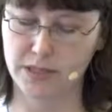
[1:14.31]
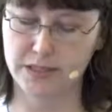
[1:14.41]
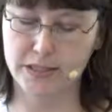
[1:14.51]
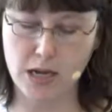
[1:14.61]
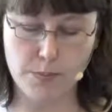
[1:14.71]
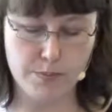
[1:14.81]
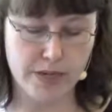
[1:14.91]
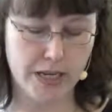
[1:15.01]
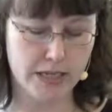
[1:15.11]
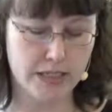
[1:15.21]
Some
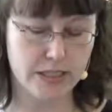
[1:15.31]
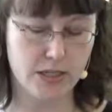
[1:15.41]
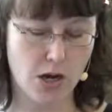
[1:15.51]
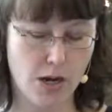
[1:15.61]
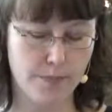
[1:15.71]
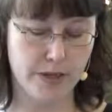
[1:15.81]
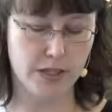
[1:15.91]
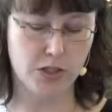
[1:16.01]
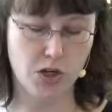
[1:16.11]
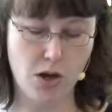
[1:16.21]
began to stop
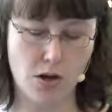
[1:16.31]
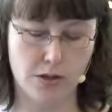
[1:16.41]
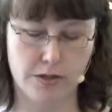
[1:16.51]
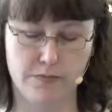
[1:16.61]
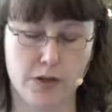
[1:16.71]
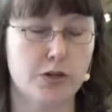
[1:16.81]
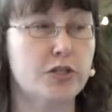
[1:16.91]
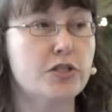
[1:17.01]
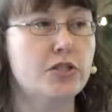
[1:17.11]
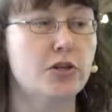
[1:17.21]
and talk of their
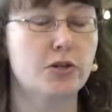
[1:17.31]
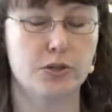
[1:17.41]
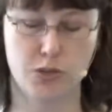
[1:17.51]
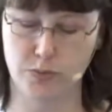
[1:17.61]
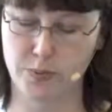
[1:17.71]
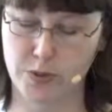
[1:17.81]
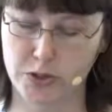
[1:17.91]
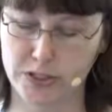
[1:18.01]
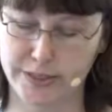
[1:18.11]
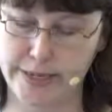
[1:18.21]
concerns with
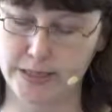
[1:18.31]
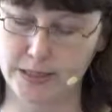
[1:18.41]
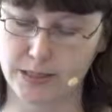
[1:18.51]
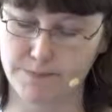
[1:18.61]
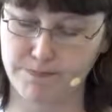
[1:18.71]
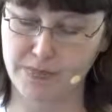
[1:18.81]
Bird's Nest.